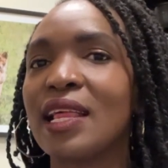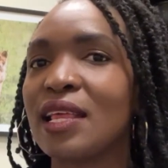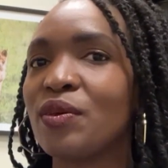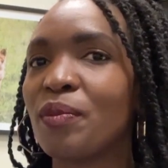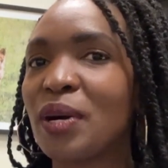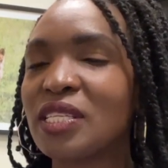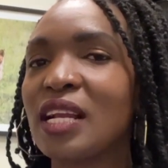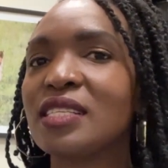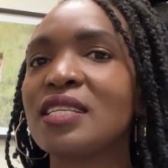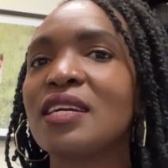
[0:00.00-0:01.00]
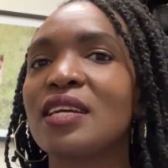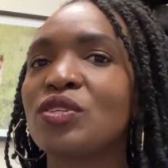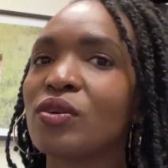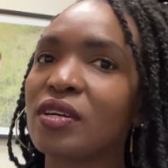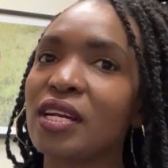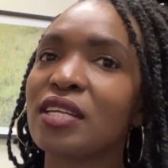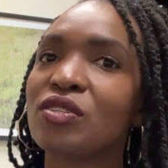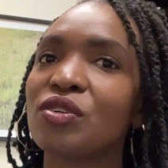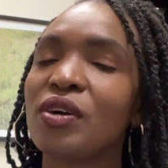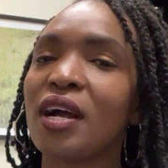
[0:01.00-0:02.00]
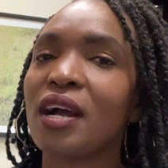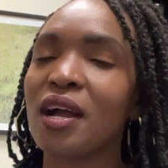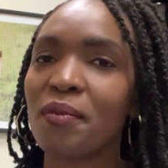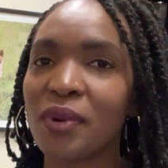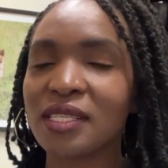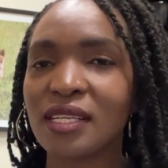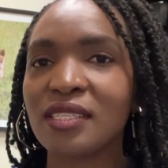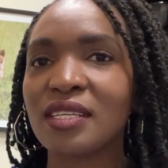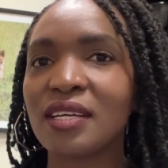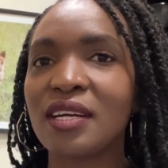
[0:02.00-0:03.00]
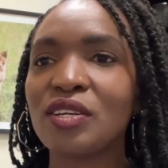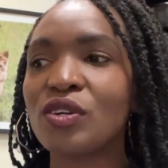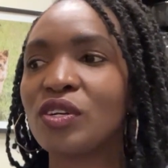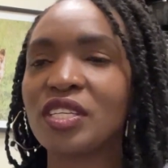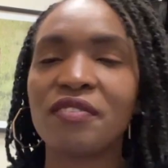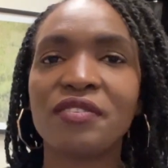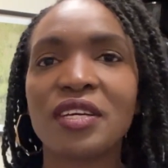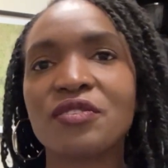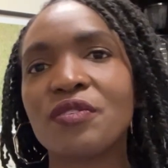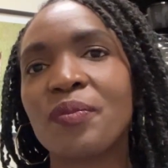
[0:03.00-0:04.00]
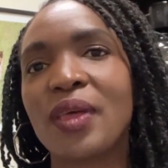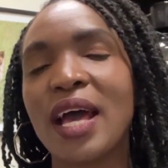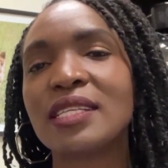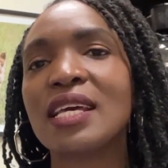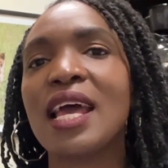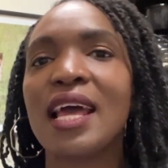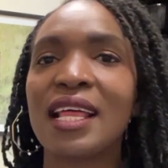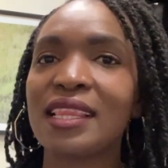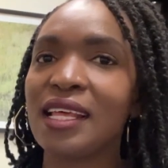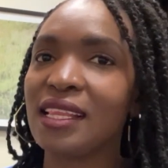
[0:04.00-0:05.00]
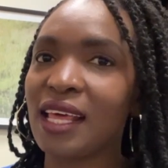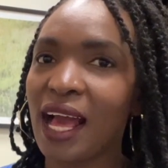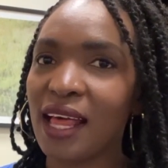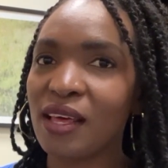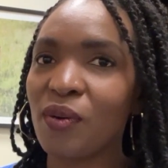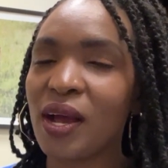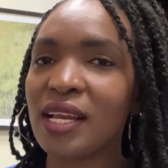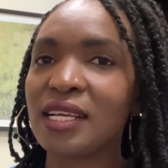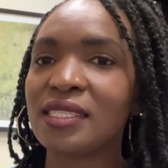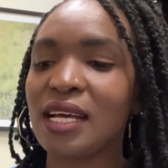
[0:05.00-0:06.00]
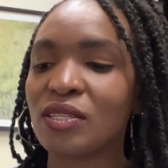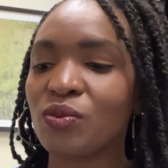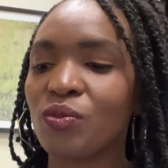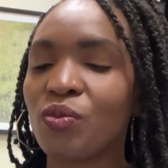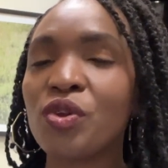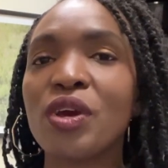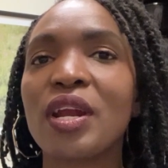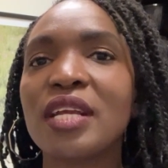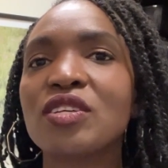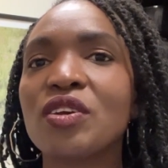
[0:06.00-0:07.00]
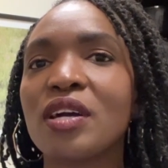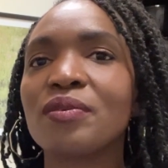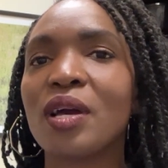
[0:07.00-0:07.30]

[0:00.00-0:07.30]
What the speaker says: Your bachelor's degree should relate to your master's degree. Don't deviate from that. Then the other one is that when you're writing your